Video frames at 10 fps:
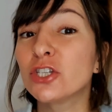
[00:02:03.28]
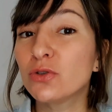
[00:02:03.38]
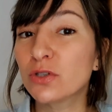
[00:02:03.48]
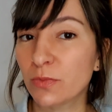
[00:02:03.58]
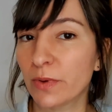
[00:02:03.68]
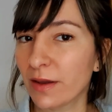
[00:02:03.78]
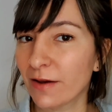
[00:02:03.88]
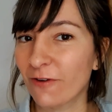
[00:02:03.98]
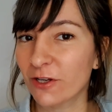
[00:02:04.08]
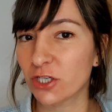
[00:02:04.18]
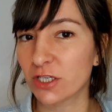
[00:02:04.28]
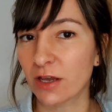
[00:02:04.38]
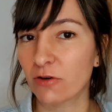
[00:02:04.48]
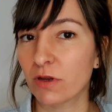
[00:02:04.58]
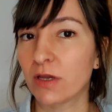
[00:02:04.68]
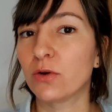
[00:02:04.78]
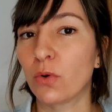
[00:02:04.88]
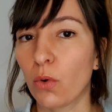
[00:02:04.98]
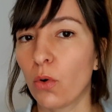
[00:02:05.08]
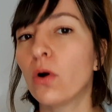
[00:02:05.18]
used to be a vegetarian,
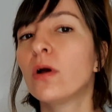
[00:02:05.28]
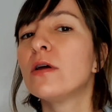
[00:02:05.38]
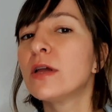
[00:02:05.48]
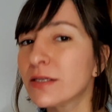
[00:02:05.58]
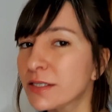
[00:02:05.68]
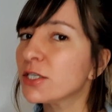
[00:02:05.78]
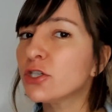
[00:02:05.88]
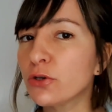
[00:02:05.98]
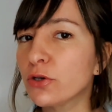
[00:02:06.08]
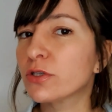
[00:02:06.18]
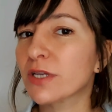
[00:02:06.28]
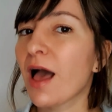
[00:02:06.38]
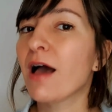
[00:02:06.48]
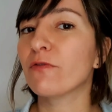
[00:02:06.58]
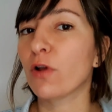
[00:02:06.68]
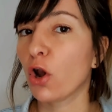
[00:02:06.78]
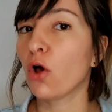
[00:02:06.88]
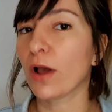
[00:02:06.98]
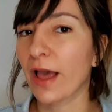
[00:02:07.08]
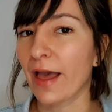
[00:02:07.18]
or did you used to have
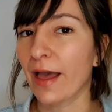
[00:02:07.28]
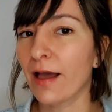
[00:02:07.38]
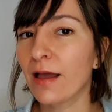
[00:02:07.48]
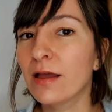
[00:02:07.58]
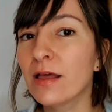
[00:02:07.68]
long hair?